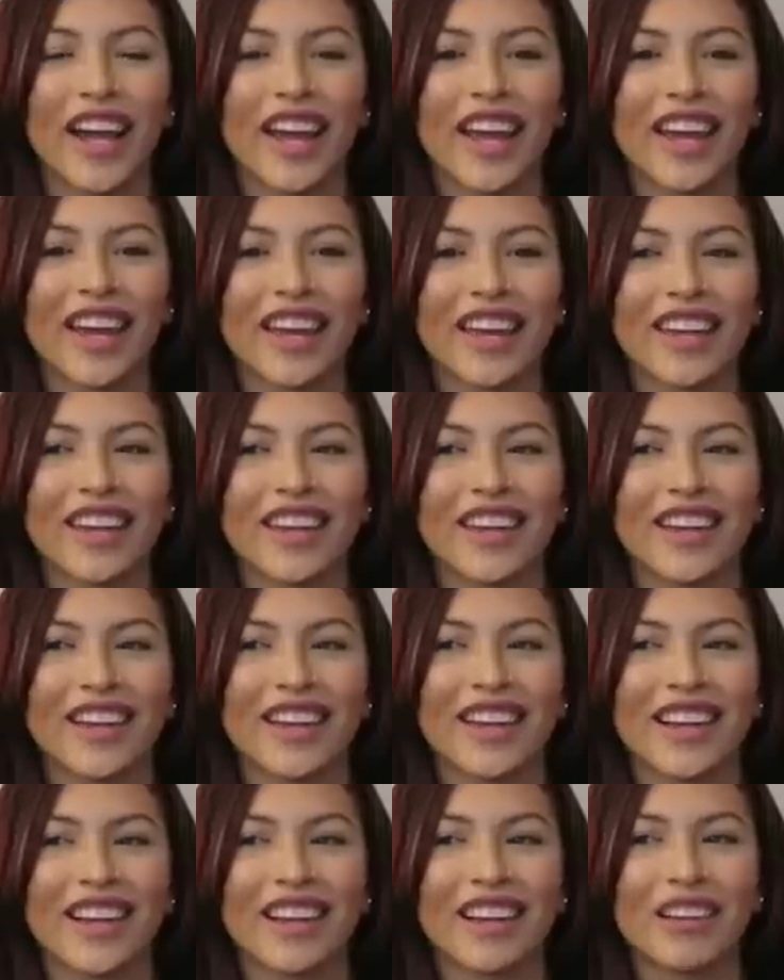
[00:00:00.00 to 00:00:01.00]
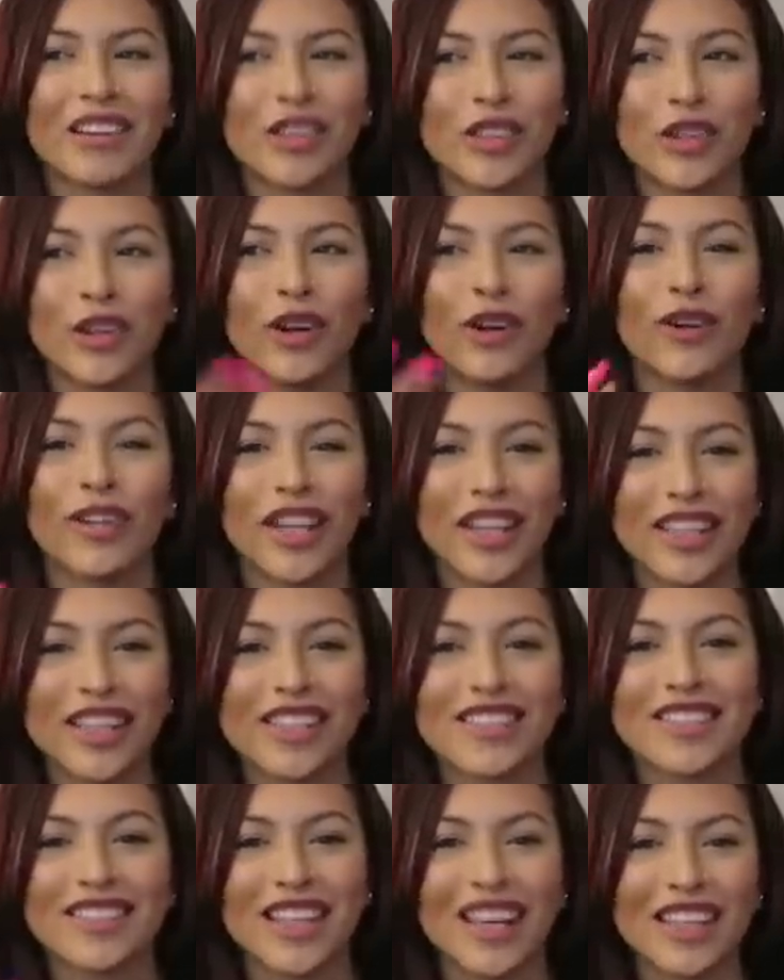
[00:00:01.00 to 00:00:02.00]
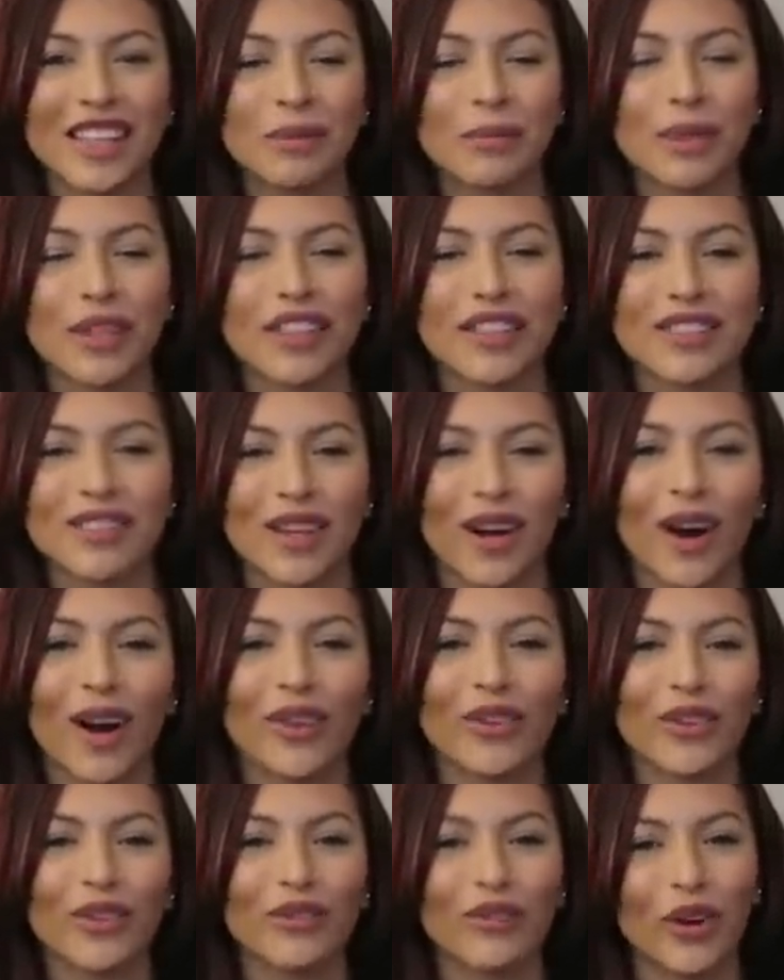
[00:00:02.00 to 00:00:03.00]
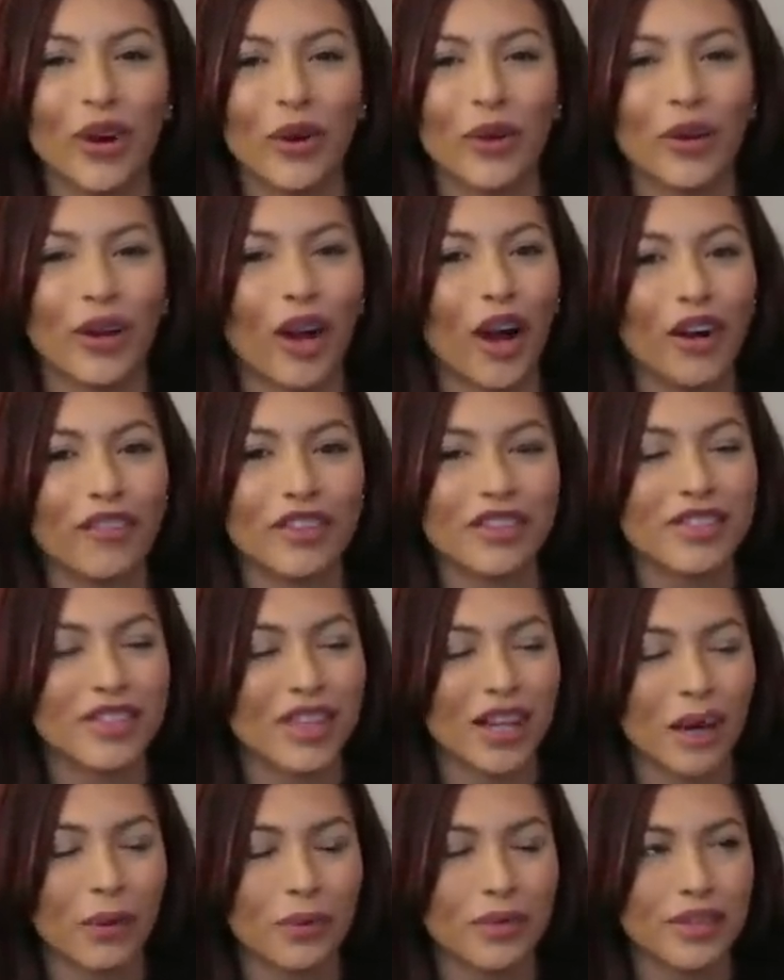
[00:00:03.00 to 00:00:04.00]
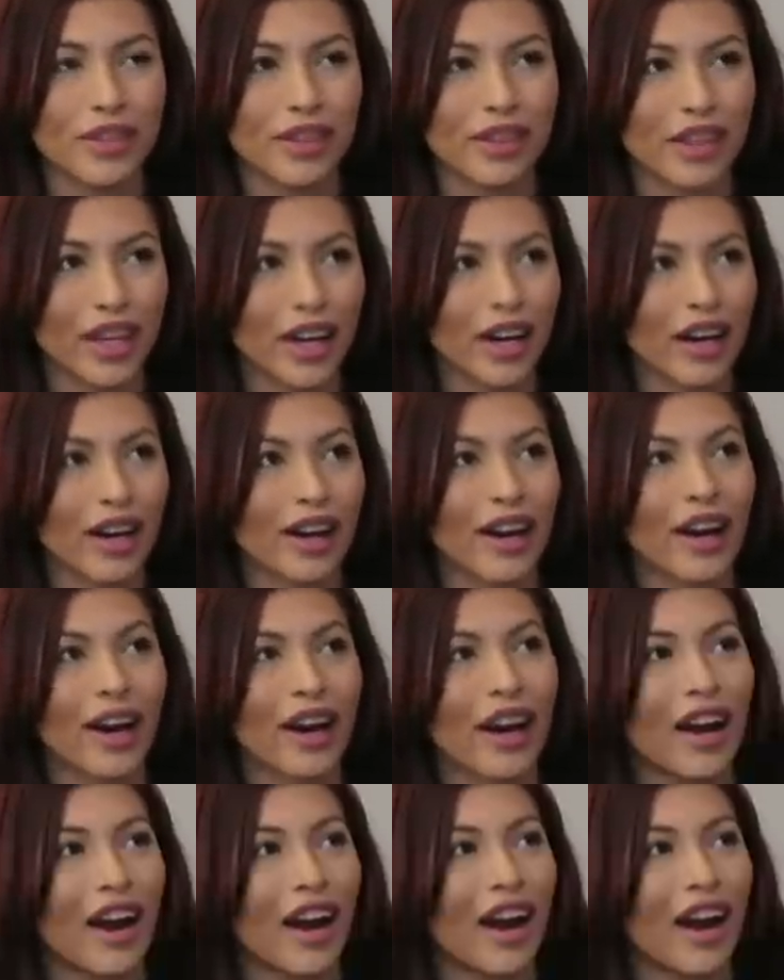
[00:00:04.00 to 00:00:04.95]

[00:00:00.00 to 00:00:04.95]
and you know Lucky's telling me this on the phone obviously I wasn't there